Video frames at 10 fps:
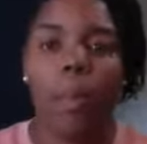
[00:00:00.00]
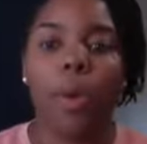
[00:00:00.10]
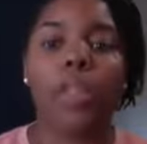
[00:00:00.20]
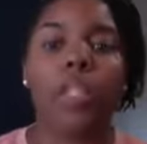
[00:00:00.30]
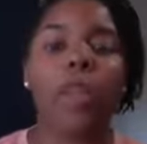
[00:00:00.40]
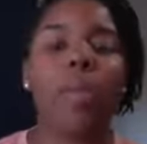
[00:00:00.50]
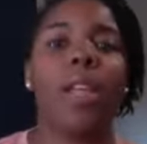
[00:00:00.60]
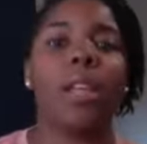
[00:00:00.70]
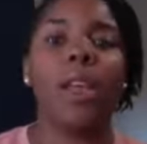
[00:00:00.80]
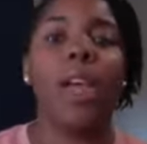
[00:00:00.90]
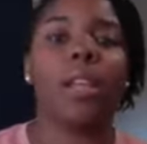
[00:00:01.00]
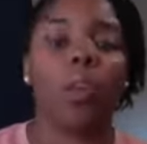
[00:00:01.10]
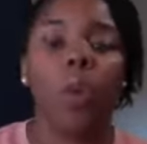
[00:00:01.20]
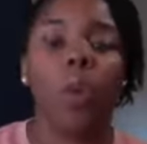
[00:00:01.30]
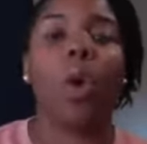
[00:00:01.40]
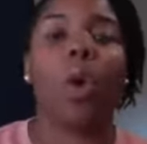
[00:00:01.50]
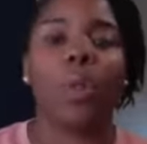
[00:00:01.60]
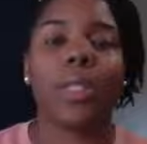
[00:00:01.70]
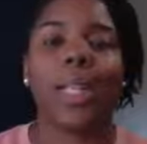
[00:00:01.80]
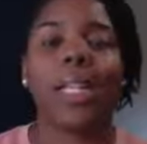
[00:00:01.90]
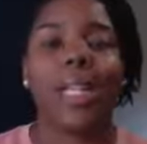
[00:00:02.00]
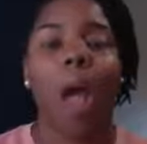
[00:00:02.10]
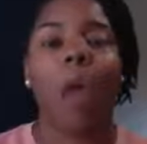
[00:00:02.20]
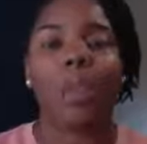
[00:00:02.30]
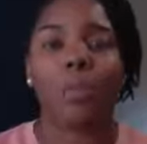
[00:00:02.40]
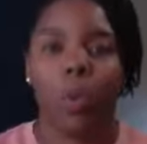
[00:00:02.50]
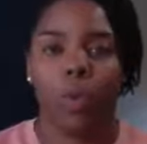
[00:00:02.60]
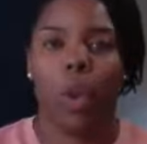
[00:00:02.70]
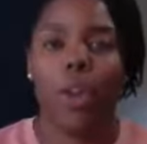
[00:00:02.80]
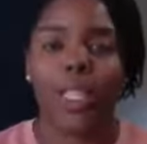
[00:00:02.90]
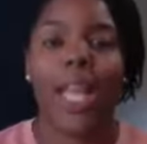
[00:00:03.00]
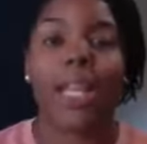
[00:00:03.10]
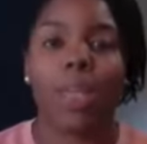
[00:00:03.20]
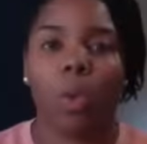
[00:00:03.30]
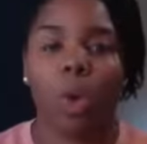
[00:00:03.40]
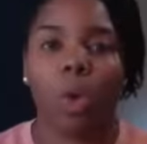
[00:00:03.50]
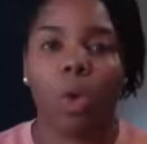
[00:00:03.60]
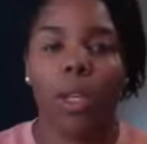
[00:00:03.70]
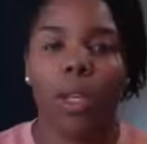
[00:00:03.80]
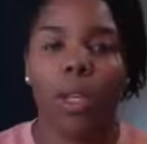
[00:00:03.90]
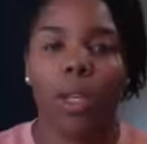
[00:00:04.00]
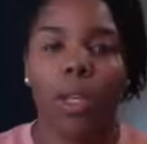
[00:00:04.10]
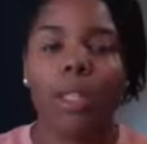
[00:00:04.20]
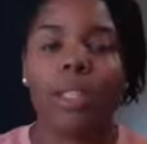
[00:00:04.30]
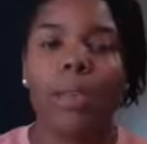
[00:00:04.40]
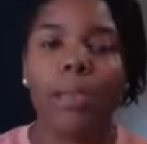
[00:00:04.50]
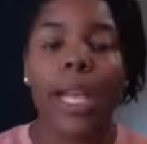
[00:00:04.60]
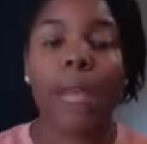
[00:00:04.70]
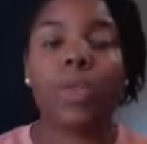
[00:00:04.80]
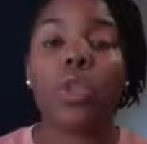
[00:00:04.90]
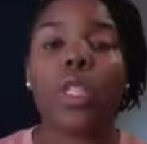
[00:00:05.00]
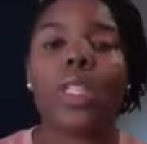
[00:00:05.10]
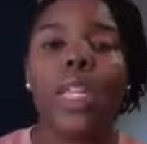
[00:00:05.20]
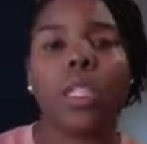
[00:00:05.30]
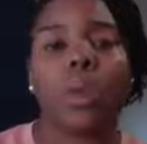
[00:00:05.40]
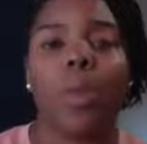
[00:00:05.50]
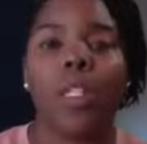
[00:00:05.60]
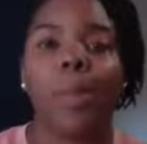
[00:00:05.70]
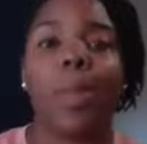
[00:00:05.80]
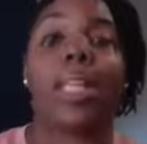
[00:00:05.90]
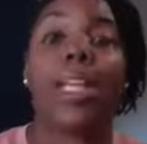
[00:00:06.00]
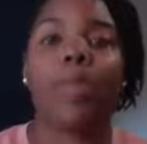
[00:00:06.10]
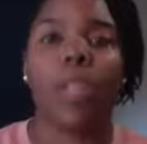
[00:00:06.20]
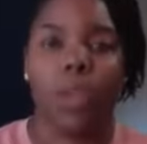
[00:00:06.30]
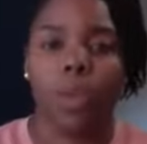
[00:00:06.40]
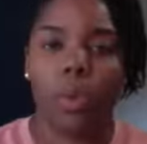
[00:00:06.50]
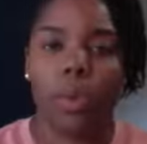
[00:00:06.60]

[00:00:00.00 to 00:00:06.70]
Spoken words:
Put them in the roles and allow them to flourish in the role. Sometimes you just need someone to believe in you,